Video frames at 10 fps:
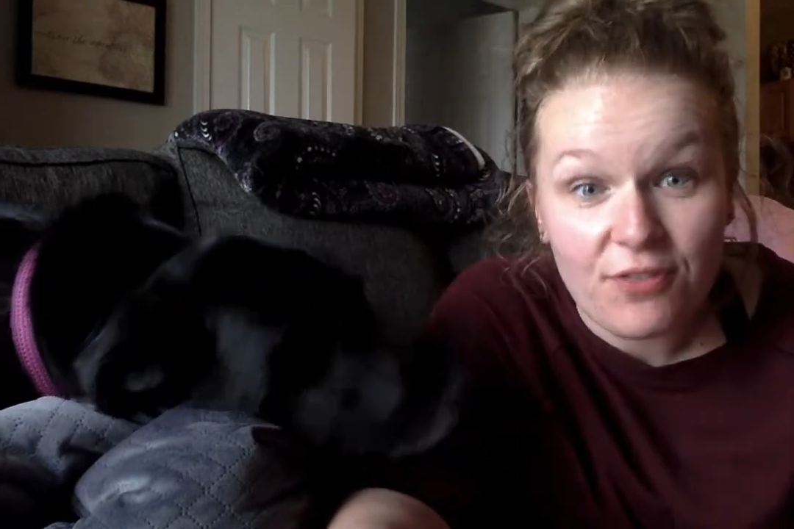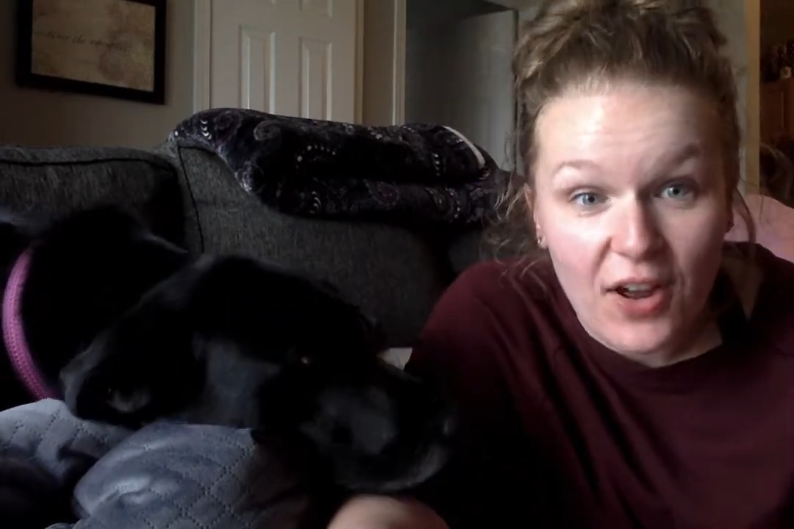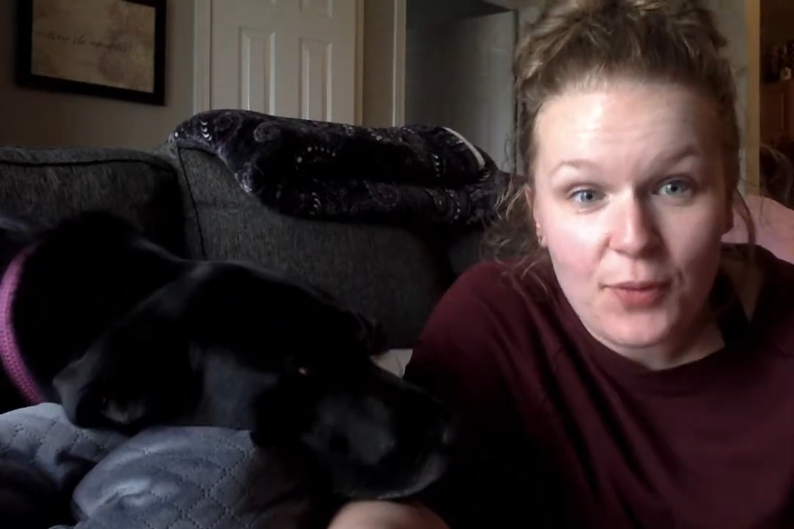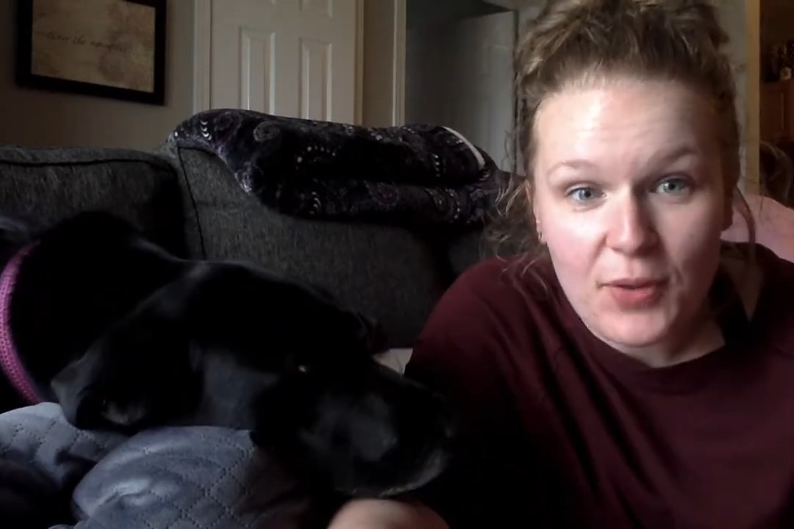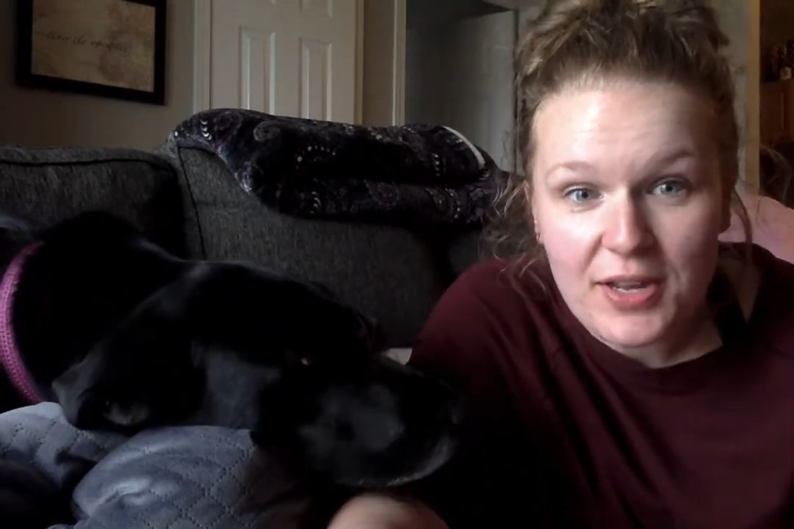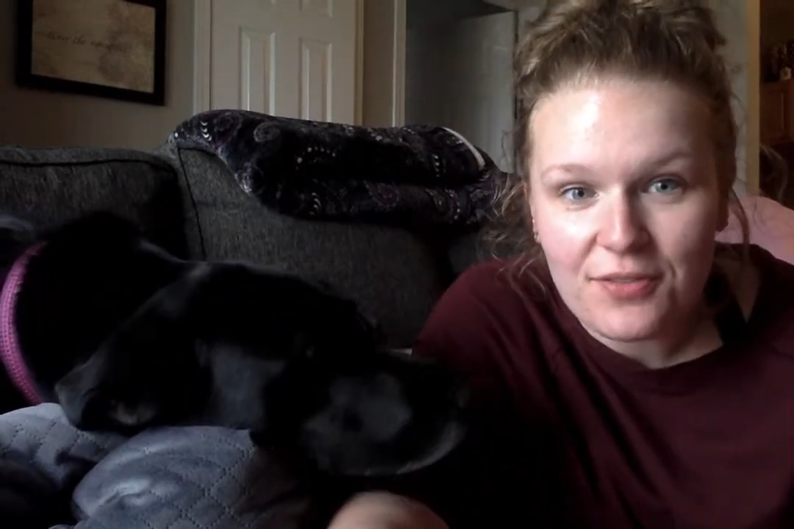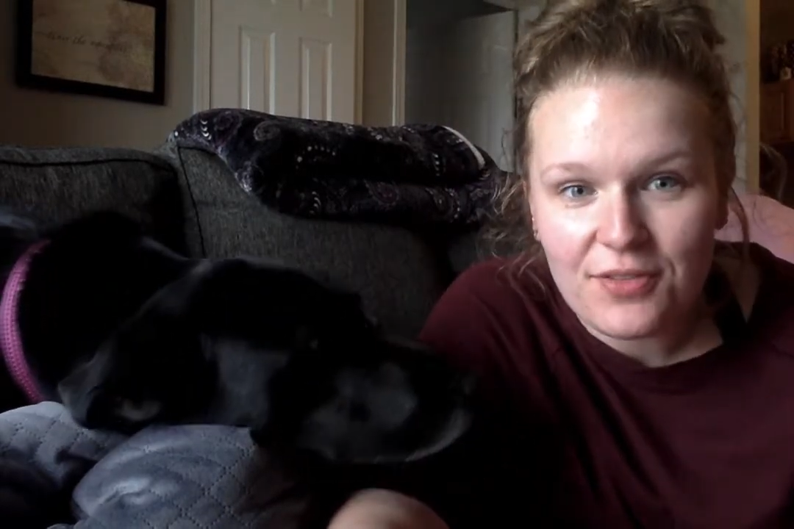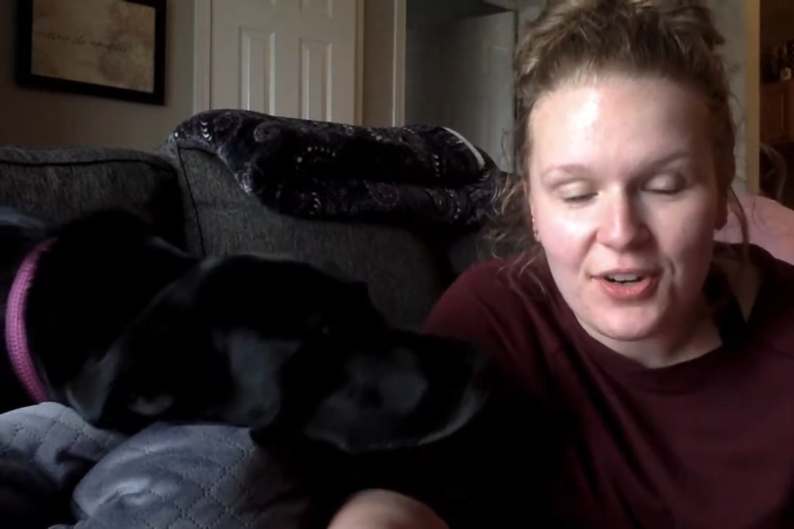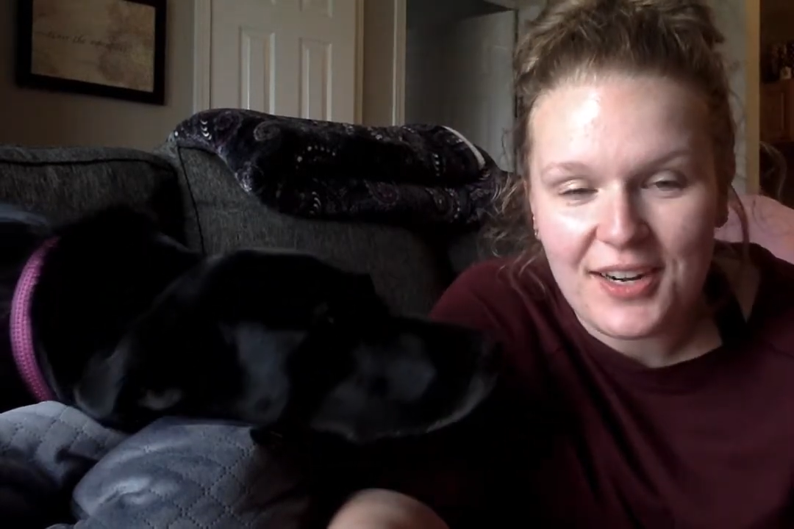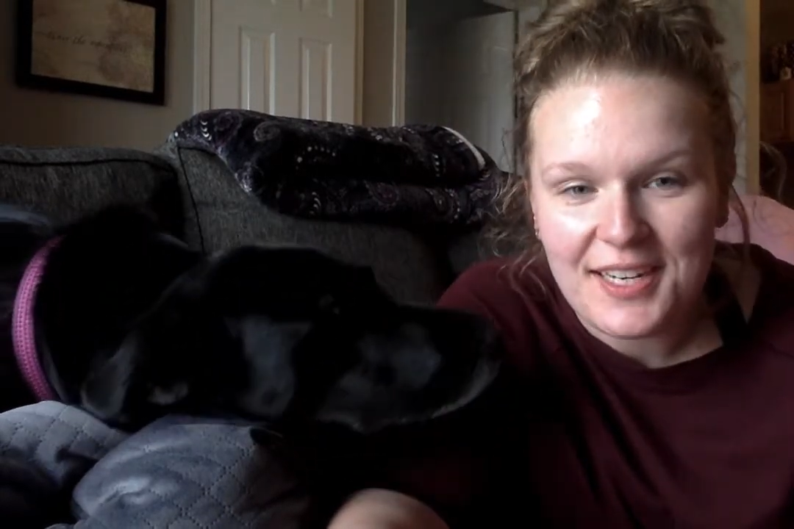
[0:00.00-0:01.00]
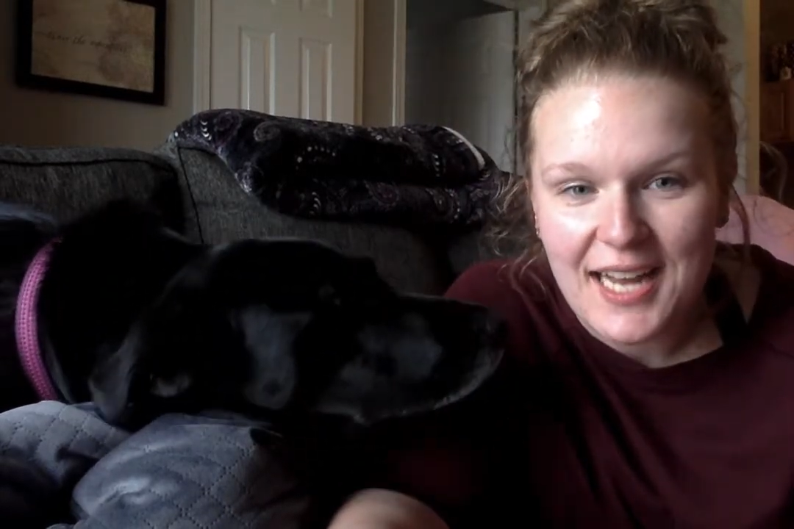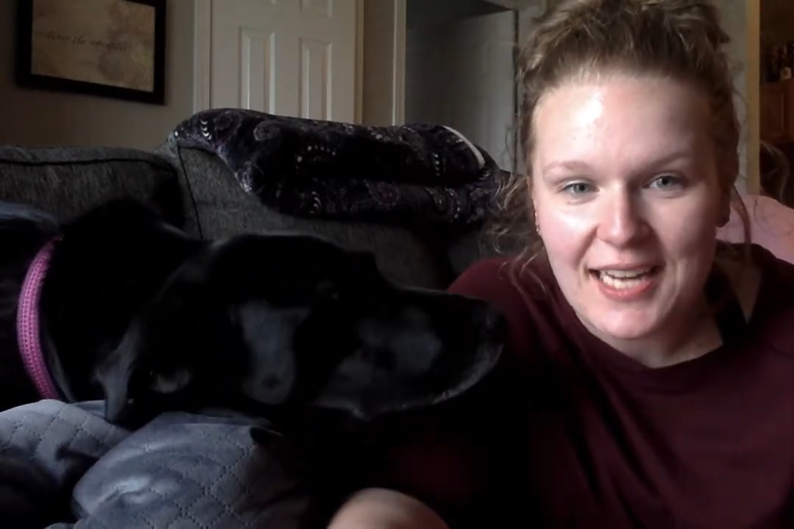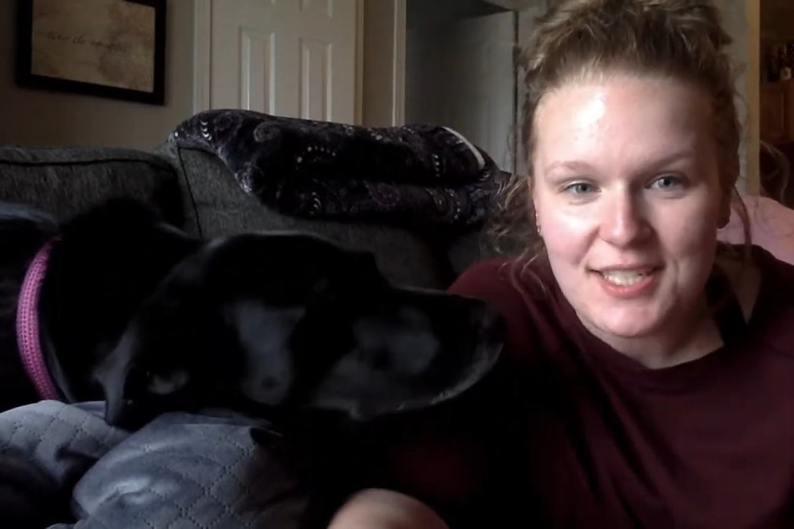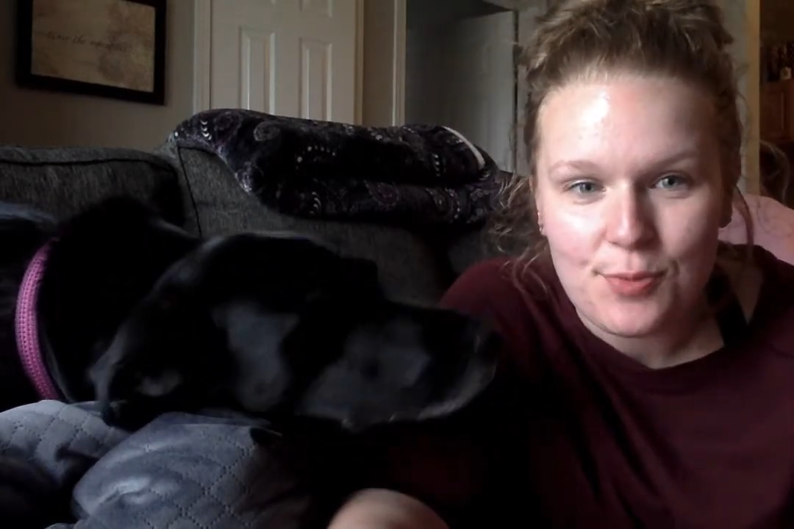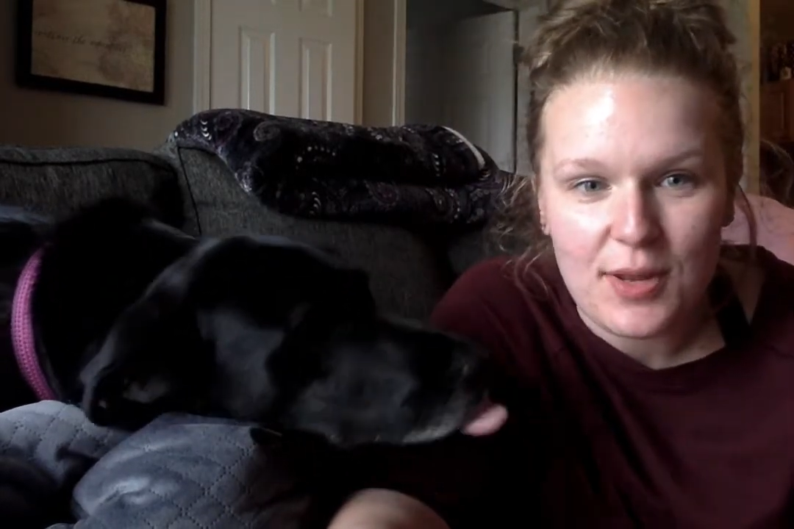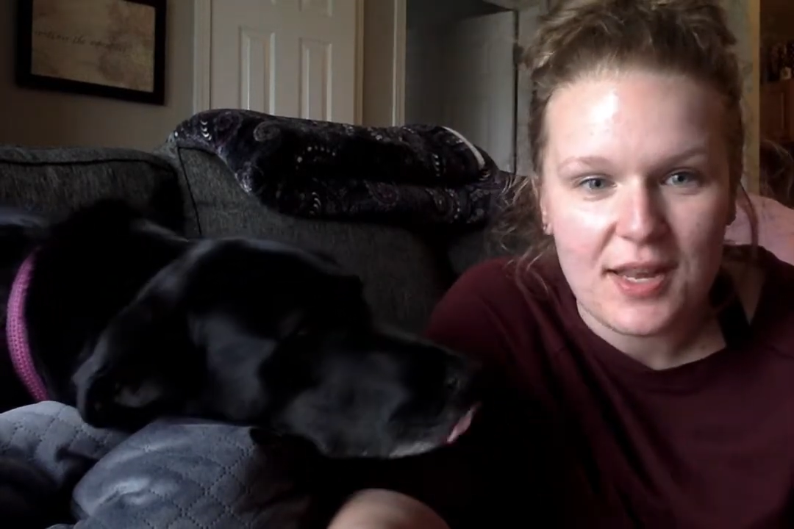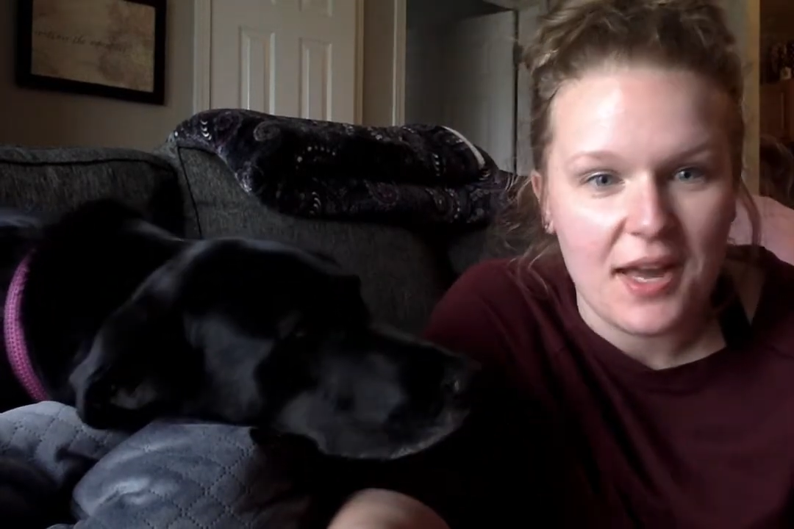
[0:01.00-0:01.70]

fun week of learning next week.